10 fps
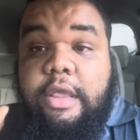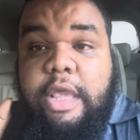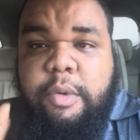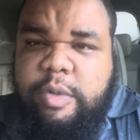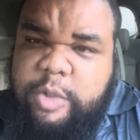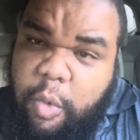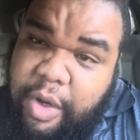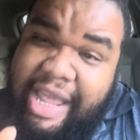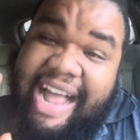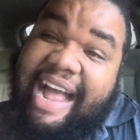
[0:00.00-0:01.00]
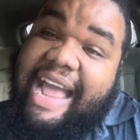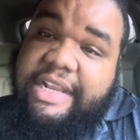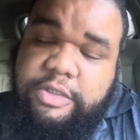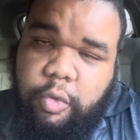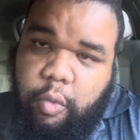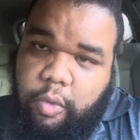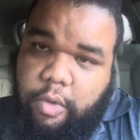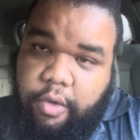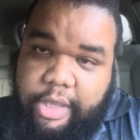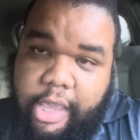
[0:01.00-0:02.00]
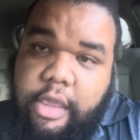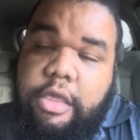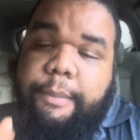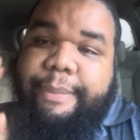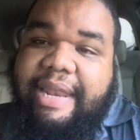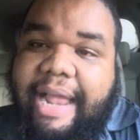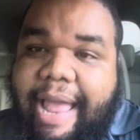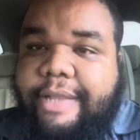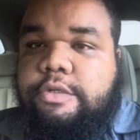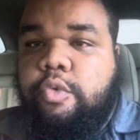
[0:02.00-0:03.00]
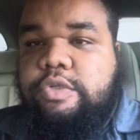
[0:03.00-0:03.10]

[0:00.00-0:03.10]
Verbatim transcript: It was only a high school, okay? You beat a high school